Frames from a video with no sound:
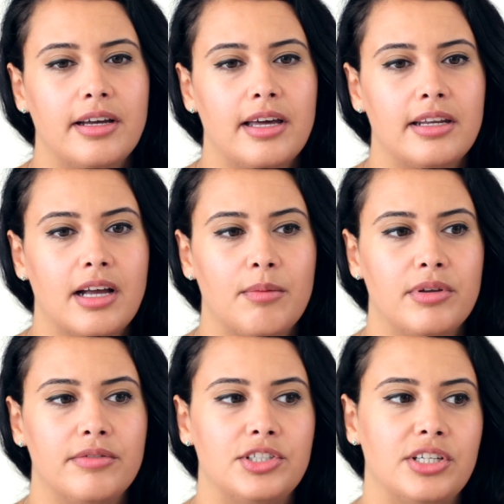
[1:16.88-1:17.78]
had a
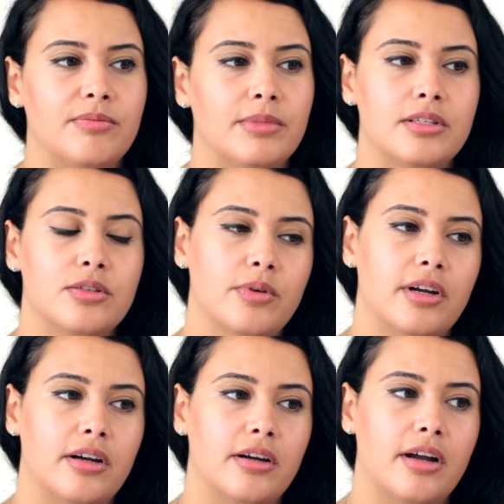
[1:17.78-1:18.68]
couple of achievements
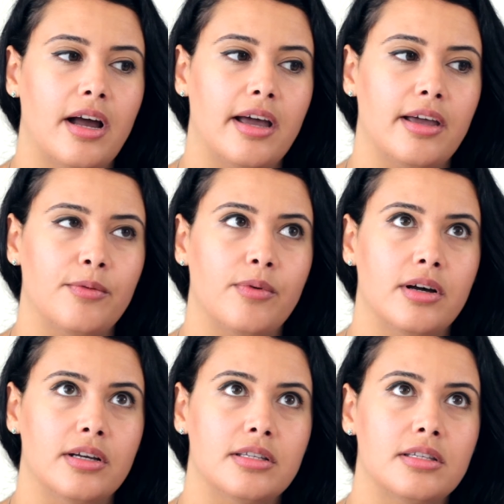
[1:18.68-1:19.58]
where I
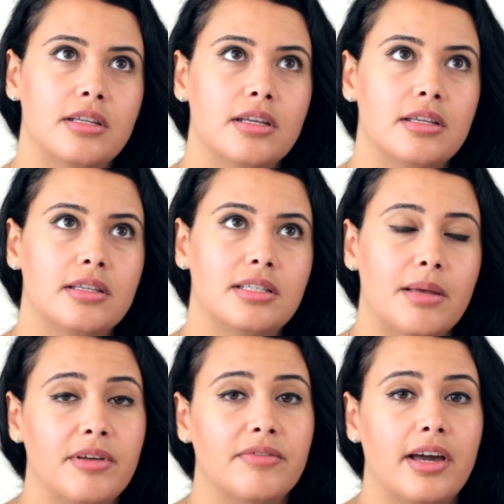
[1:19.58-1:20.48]
was
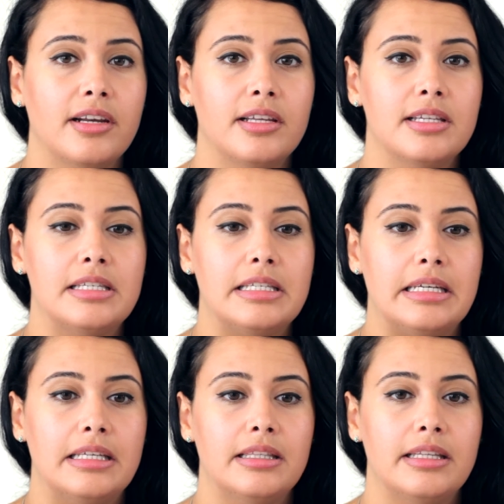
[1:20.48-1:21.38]

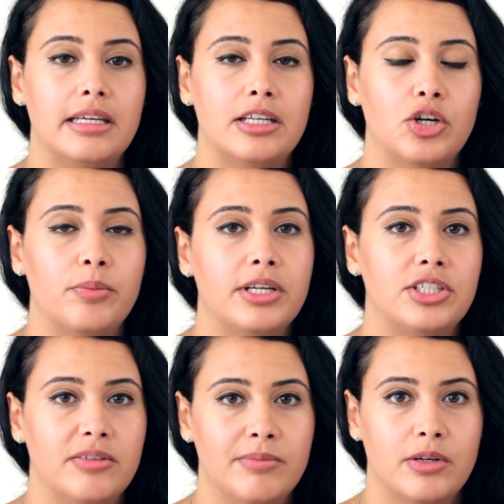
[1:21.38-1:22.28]
semi-finalist in the Adobe
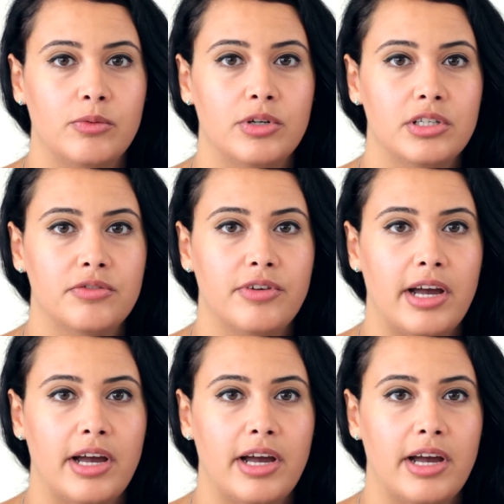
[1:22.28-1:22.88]
Achievement Awards for